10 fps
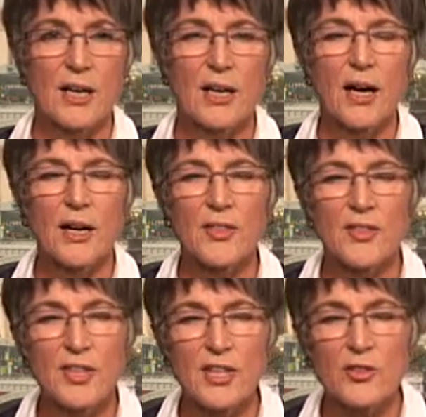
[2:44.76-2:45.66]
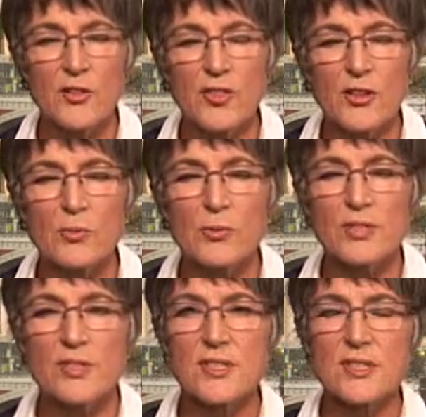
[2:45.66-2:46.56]
I think that the
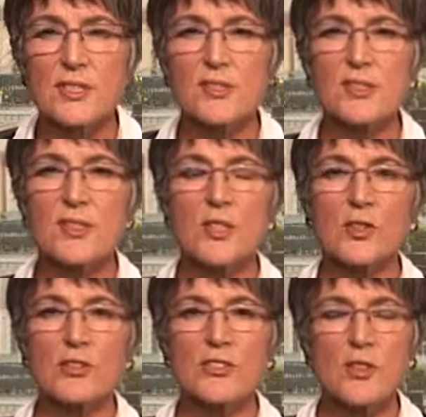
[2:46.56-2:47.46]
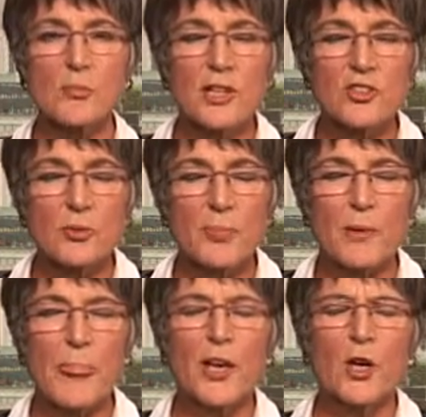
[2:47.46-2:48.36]
resistance is not so much about...
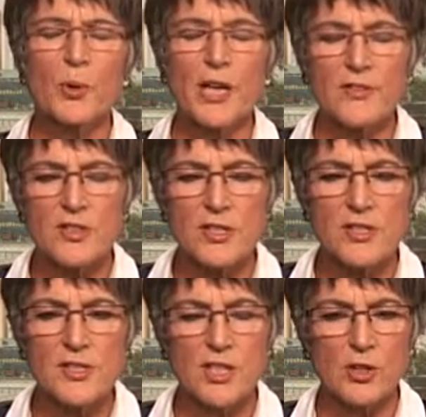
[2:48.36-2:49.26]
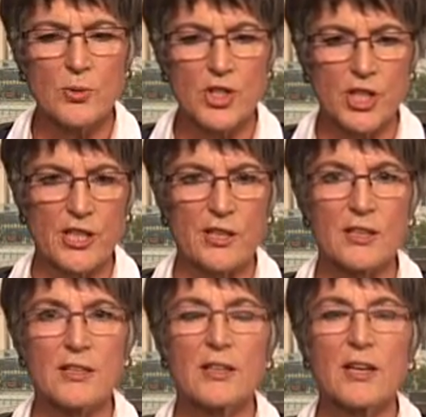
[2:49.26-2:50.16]
We have to distinguish
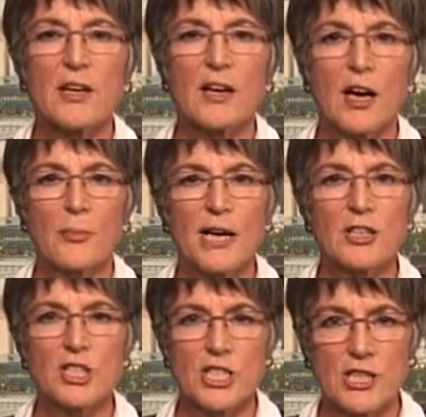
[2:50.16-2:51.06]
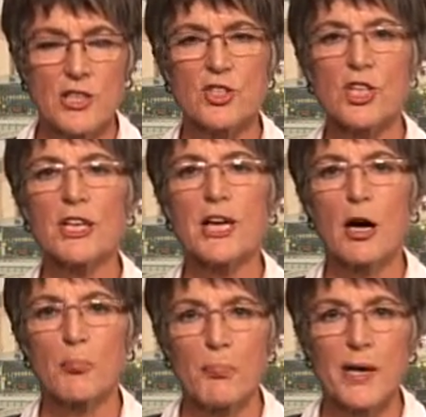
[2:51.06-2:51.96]
here about teaching
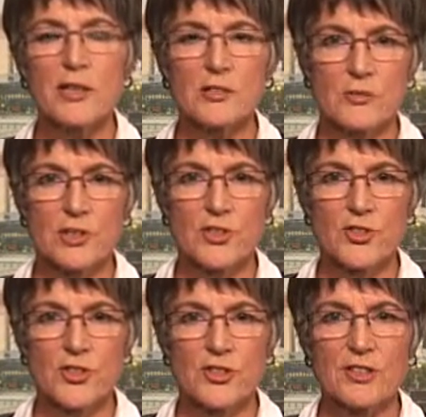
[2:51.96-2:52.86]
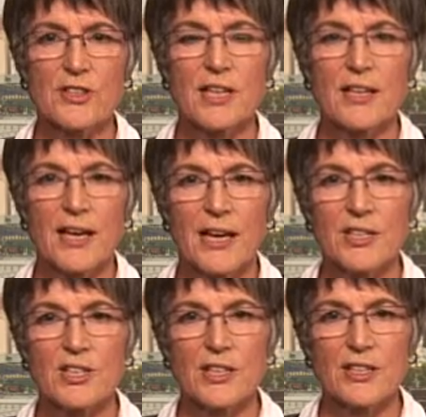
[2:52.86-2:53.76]
about religion
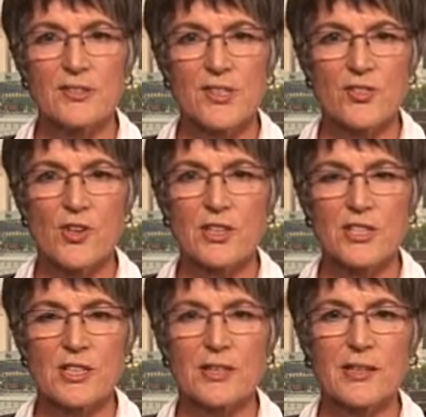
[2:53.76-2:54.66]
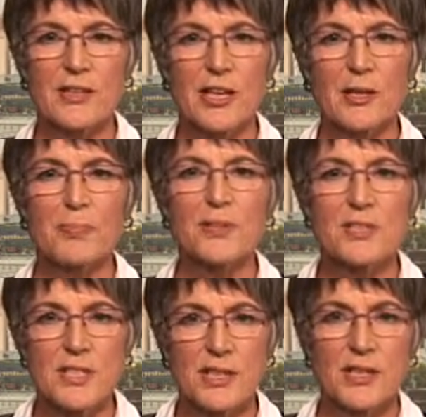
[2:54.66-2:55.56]
and instructing in a
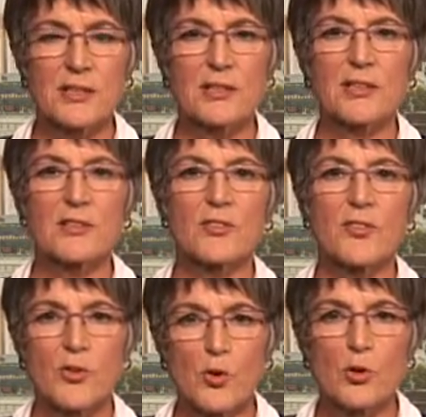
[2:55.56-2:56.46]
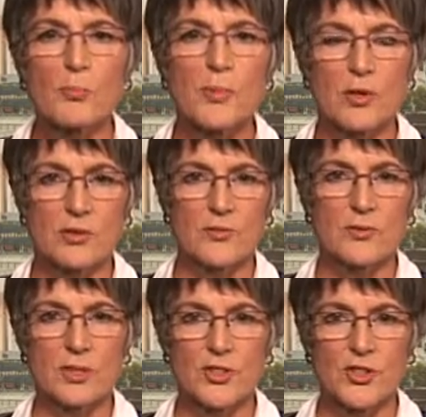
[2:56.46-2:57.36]
particular form of
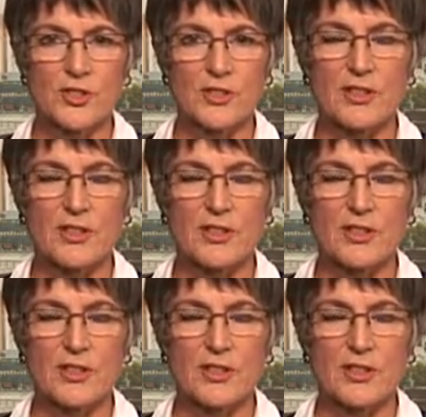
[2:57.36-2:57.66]
religion.